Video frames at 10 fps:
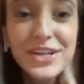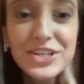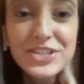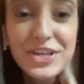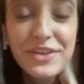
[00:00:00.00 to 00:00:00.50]

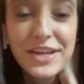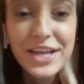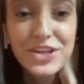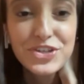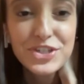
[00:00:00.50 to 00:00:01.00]
And so, like,
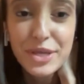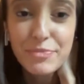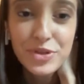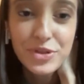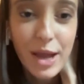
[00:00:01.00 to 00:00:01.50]
it's just
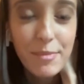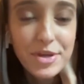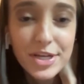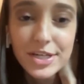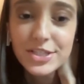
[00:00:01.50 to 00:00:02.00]
something that I
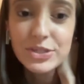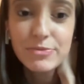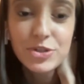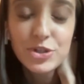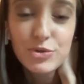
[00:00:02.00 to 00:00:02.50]
mean, it's
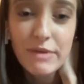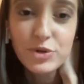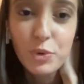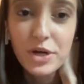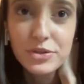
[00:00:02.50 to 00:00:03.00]
something you have
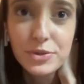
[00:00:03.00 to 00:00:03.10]
to work